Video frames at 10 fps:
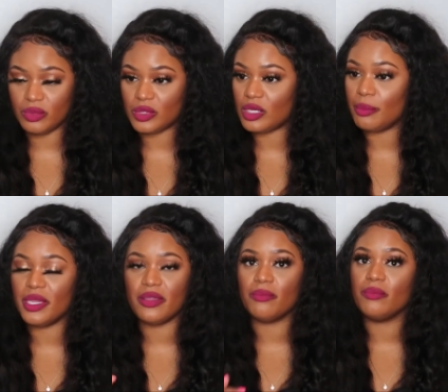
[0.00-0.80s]

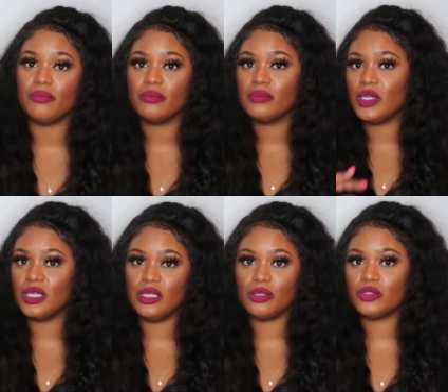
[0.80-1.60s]
commit
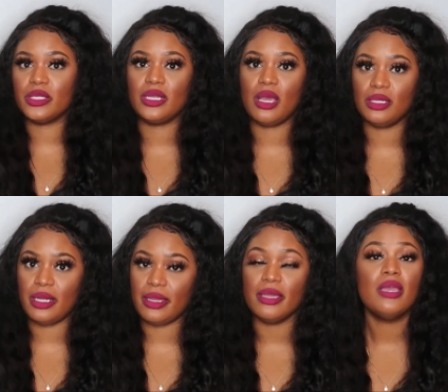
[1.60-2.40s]
adultery and all of
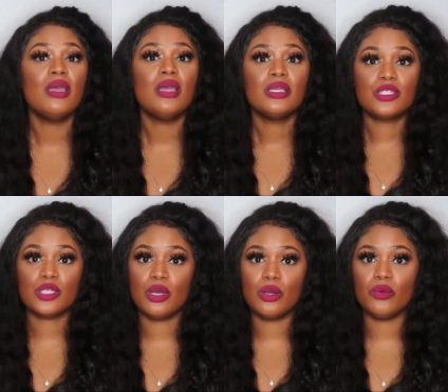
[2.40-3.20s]
that.
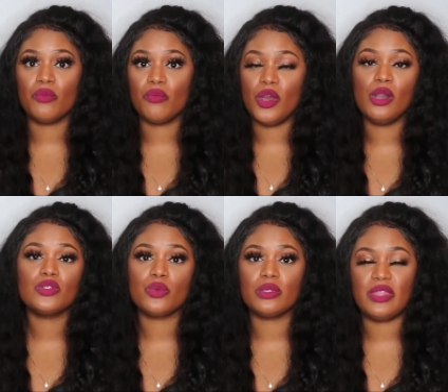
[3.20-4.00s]
So
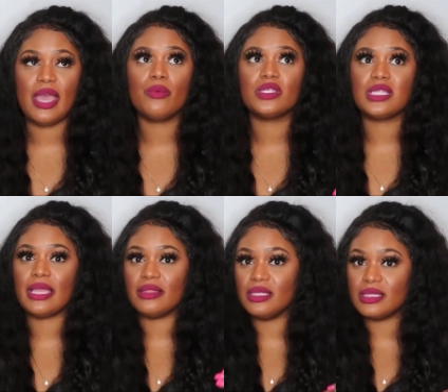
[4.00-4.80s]
that was
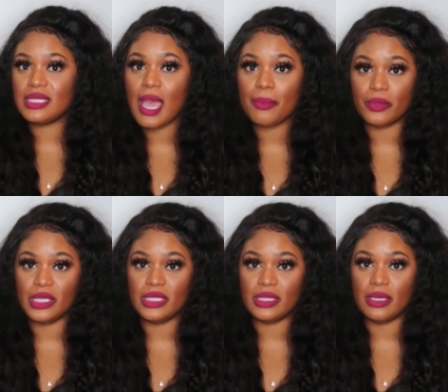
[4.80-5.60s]
like the top
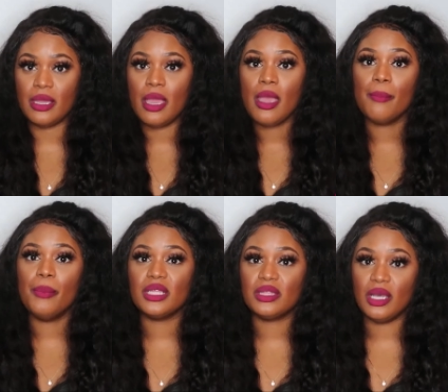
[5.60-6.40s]
reason.
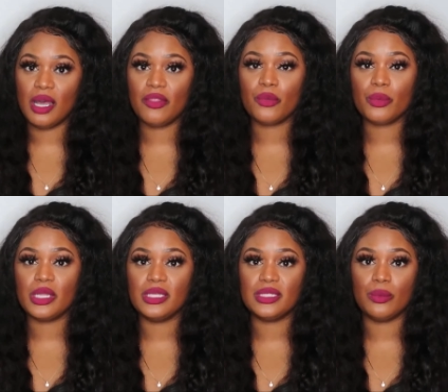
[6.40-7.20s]
But the other
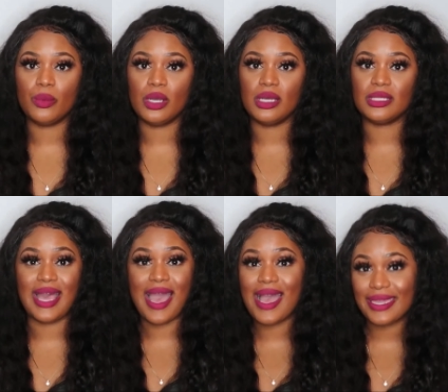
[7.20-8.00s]
reason was
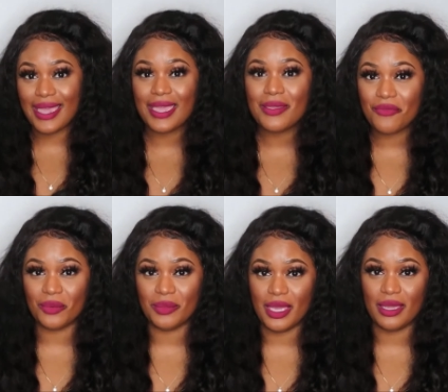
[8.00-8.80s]
I came
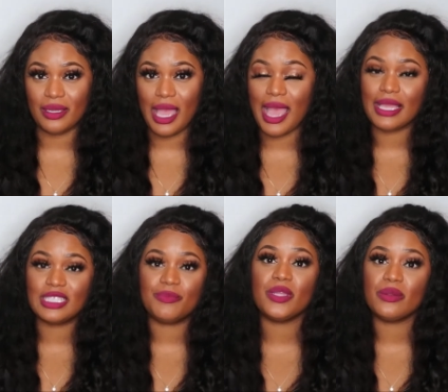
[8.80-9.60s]
from that. I
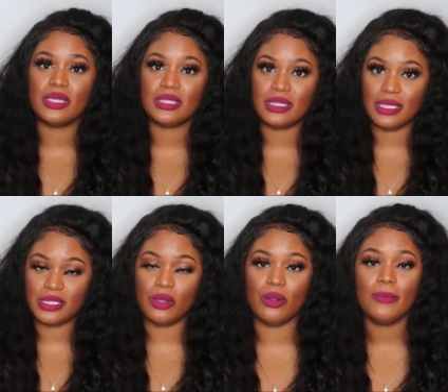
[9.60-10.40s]
experienced that,
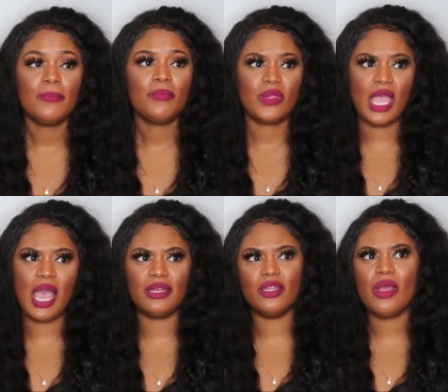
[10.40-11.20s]
so
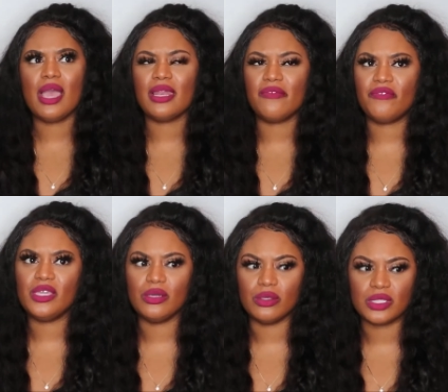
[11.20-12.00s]
I know how that
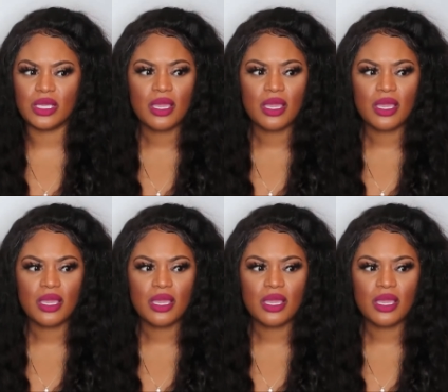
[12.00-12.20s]
feels.